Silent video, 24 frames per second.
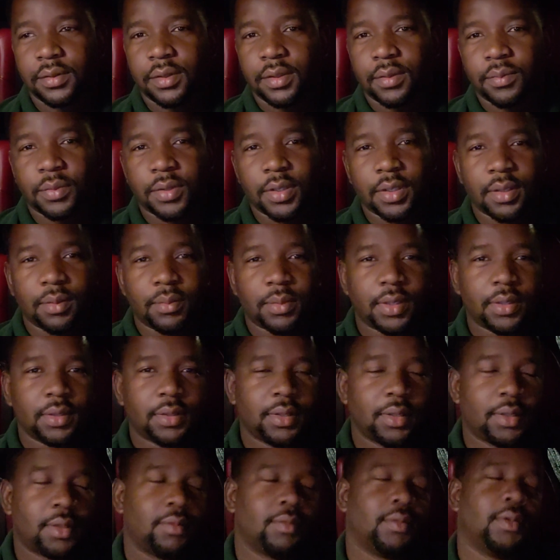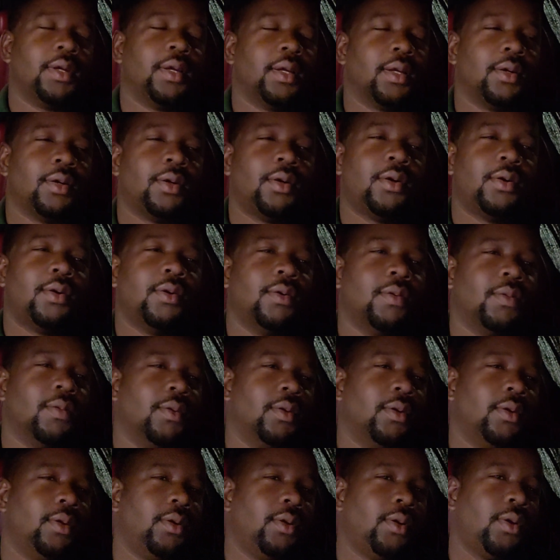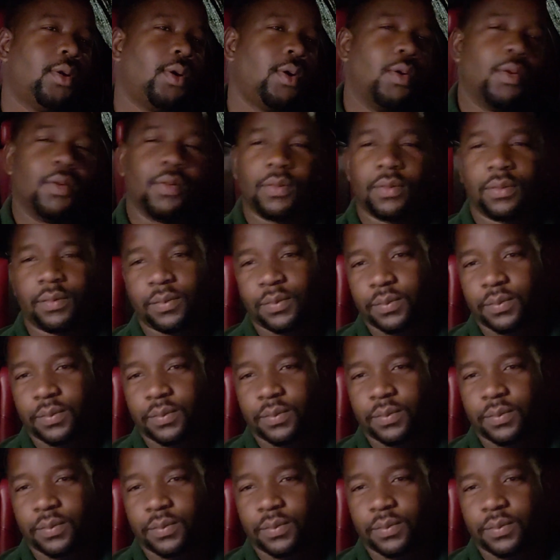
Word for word: I'm thinking to myself, like, oh no.